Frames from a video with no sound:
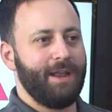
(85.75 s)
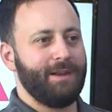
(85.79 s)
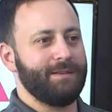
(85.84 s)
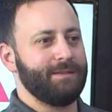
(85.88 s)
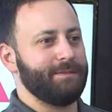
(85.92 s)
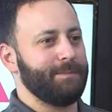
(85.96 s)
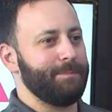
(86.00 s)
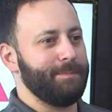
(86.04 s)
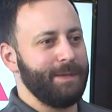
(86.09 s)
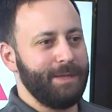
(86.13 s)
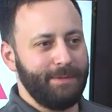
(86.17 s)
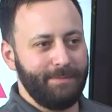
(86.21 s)
had
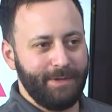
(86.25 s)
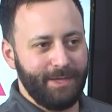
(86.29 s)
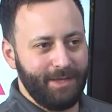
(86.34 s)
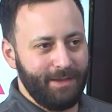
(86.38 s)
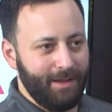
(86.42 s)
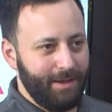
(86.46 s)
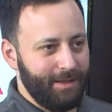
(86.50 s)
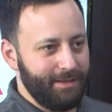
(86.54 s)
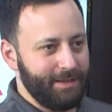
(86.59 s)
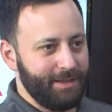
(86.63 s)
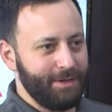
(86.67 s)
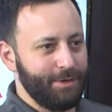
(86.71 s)
as a BB
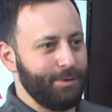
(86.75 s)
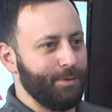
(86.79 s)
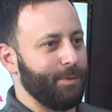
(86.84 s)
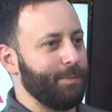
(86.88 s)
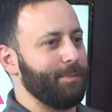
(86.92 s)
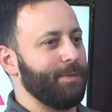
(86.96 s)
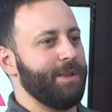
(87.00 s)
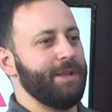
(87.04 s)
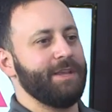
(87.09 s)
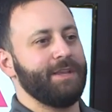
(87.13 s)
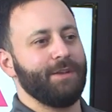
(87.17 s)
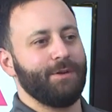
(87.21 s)
gun that you
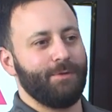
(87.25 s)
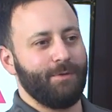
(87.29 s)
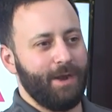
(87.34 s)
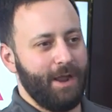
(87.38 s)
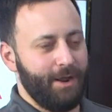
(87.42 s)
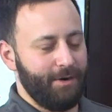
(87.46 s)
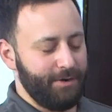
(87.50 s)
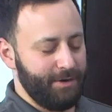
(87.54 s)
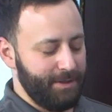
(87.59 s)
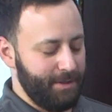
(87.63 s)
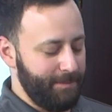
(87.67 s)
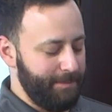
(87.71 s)
were plinking
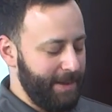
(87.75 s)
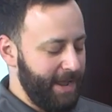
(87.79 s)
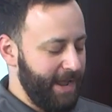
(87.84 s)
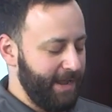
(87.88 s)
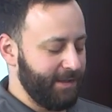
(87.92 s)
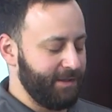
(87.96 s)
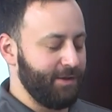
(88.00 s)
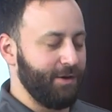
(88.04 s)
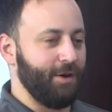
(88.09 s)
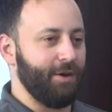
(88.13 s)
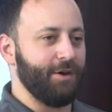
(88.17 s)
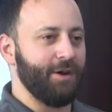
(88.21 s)
around in the
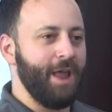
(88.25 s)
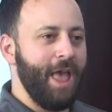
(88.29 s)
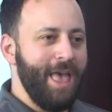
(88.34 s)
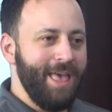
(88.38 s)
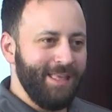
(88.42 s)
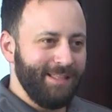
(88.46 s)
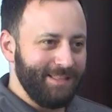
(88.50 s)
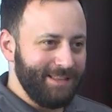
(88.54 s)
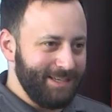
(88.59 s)
backyard.